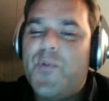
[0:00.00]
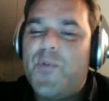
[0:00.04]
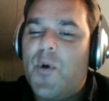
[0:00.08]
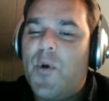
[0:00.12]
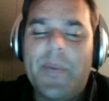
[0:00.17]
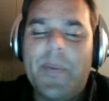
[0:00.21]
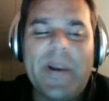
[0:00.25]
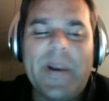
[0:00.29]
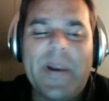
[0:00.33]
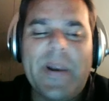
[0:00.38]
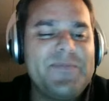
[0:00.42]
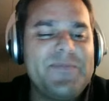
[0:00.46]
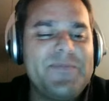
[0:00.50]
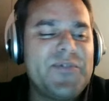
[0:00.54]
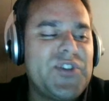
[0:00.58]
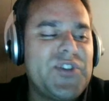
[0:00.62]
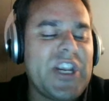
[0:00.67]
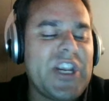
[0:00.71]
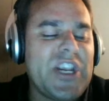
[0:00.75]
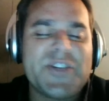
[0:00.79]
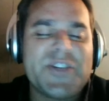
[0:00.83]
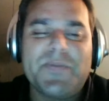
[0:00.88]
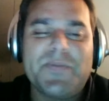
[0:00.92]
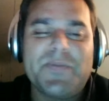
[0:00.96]
Probably
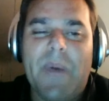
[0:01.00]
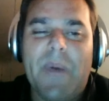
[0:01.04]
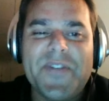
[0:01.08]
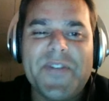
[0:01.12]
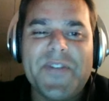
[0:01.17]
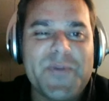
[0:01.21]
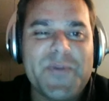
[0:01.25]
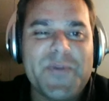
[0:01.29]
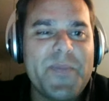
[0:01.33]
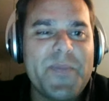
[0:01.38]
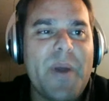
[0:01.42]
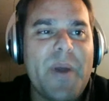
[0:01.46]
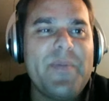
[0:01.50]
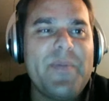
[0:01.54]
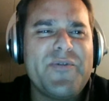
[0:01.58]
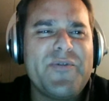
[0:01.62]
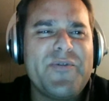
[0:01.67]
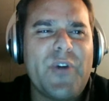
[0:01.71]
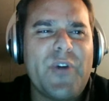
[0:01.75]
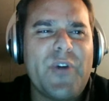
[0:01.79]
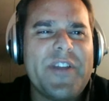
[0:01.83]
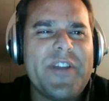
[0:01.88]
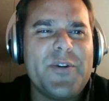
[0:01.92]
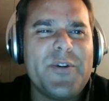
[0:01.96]
6 months went by
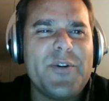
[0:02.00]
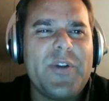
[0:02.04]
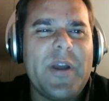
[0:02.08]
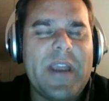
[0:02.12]
before I